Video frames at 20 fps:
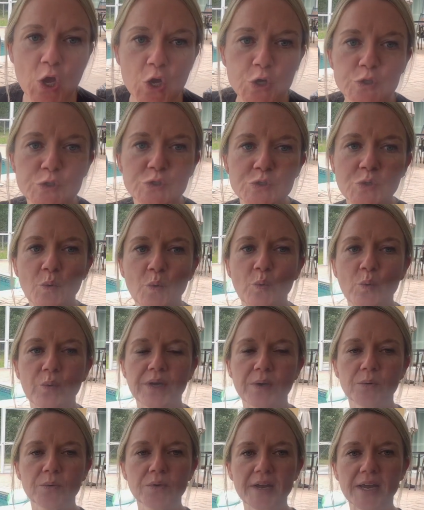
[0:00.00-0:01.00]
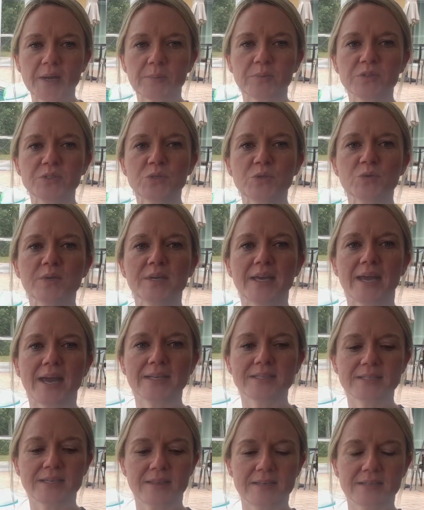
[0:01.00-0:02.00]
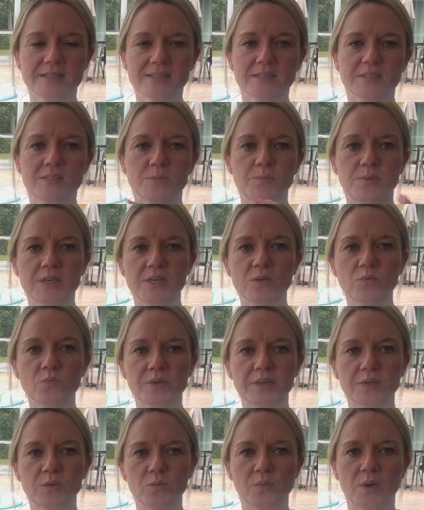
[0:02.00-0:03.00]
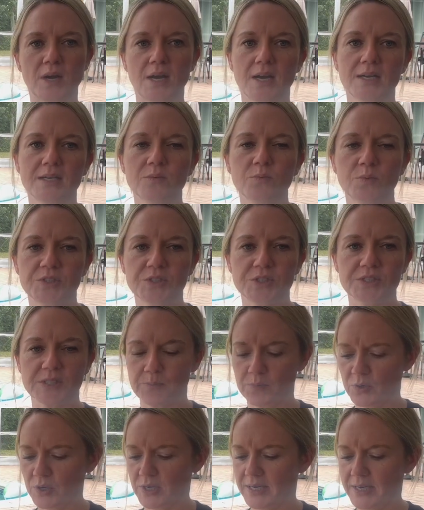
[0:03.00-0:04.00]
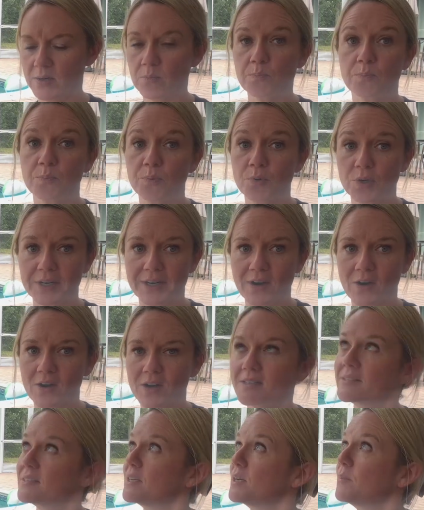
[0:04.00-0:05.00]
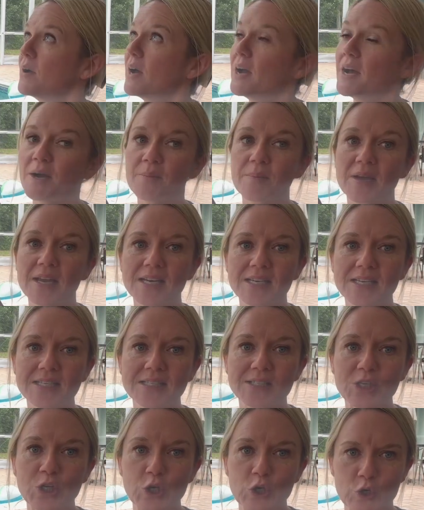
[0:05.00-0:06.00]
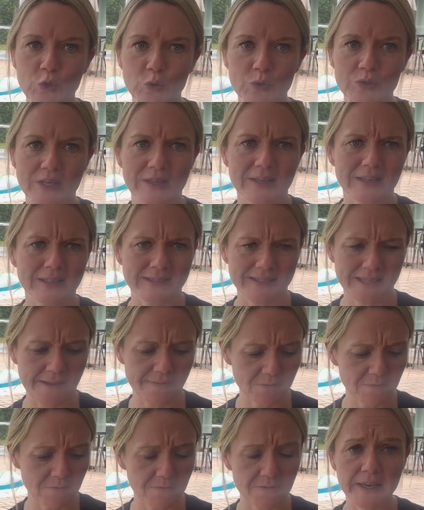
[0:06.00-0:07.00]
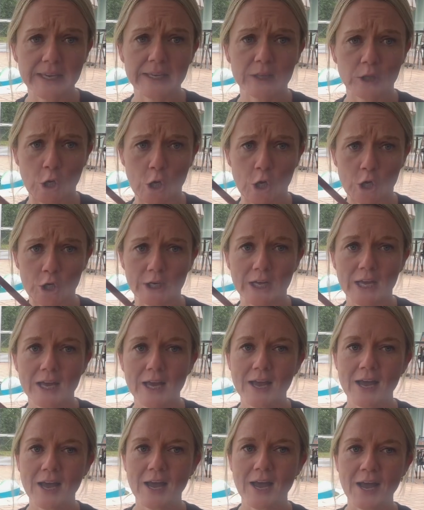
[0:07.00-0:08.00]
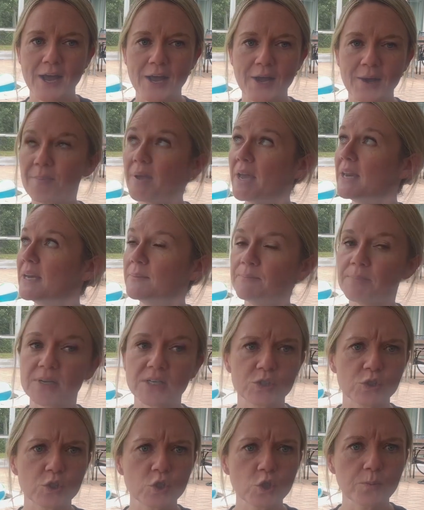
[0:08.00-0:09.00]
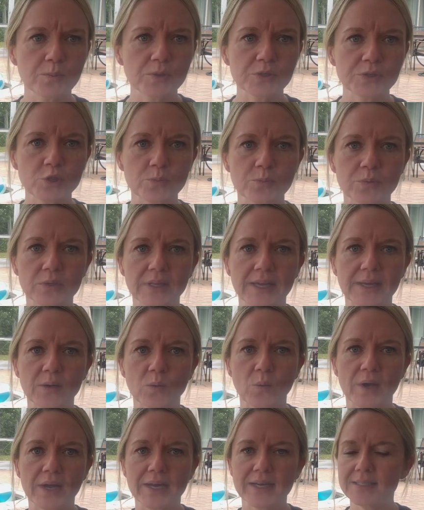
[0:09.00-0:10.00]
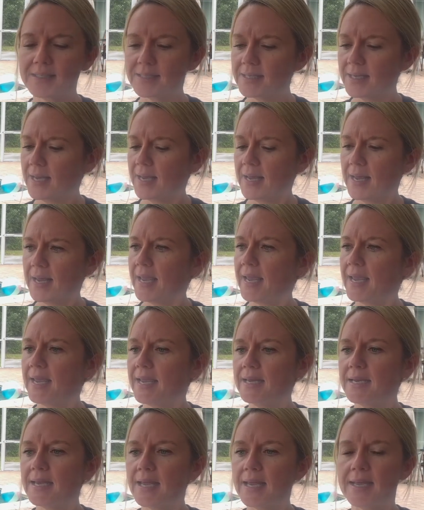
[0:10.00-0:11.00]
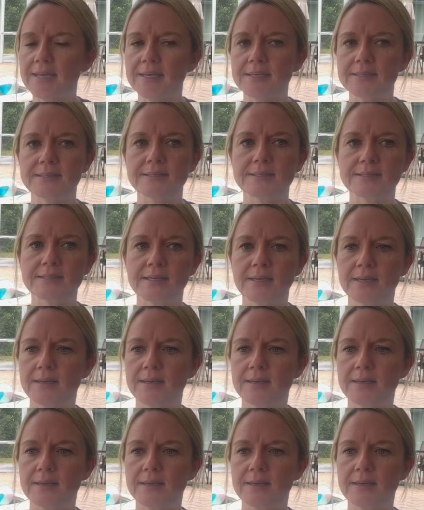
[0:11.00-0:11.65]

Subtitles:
So we were able to get this spinning reel rod, which is pretty awesome. It is huge. I think it's 7 feet long, but it's super lightweight. It is